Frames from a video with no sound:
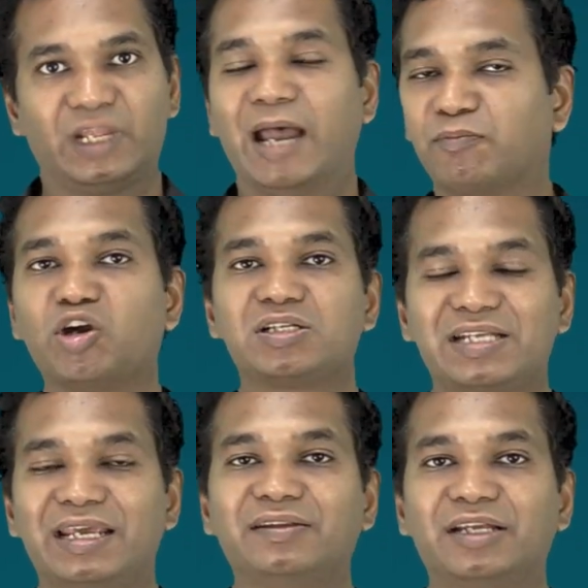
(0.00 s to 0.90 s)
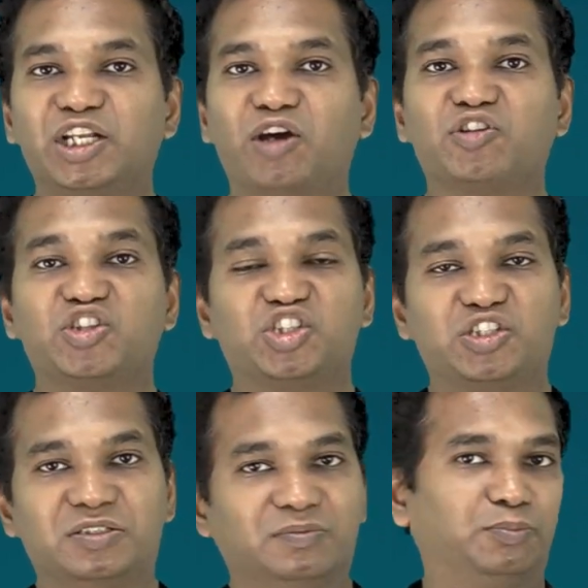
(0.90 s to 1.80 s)
I'm not saying that you have
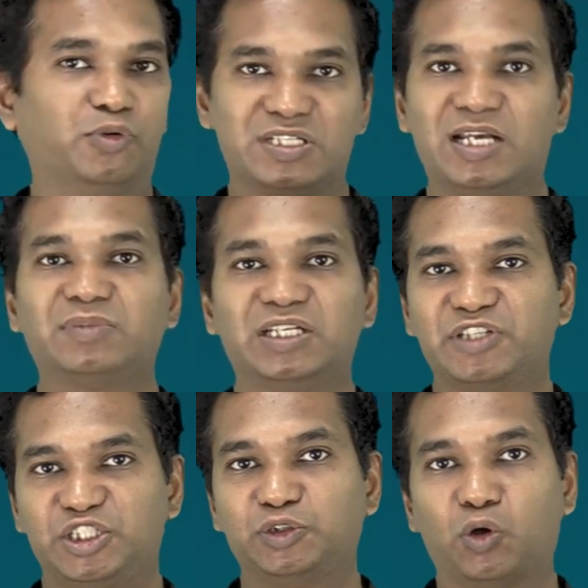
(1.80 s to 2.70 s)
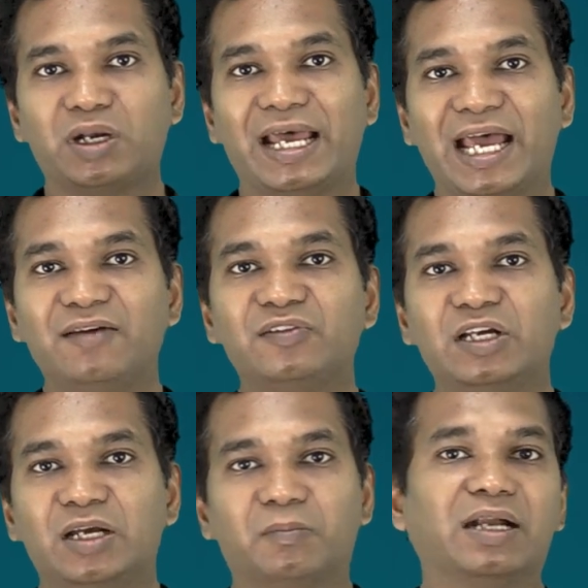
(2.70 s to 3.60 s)
to put something which you don't have,
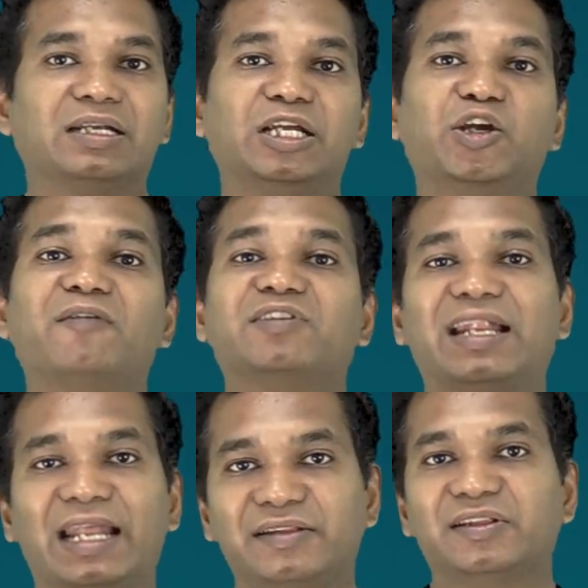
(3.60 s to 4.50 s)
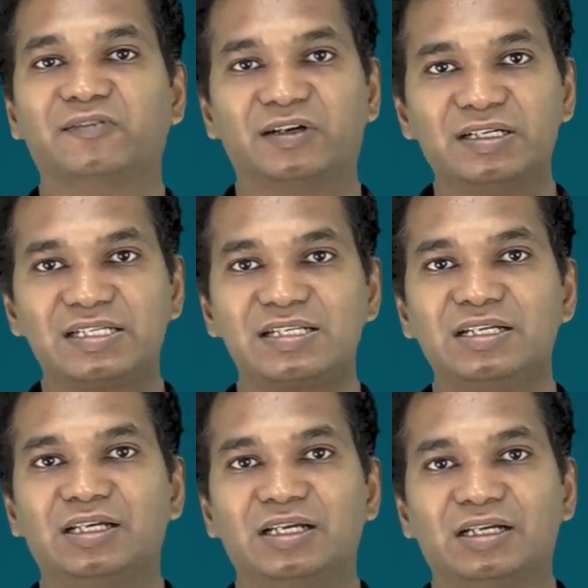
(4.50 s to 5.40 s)
but you have to align the words
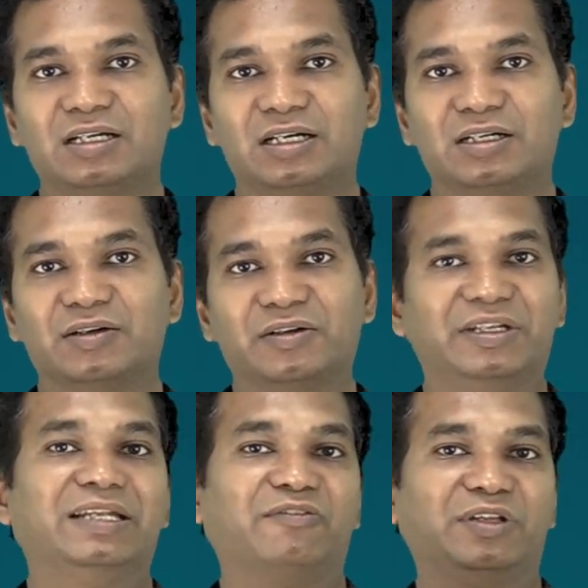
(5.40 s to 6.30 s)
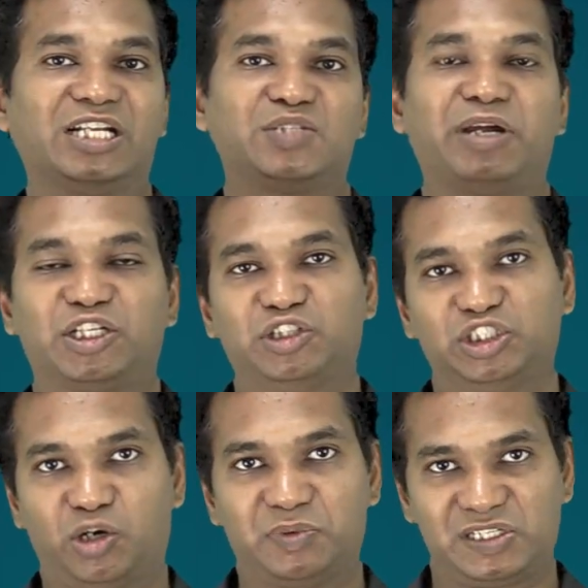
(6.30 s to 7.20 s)
uh, with respect to the job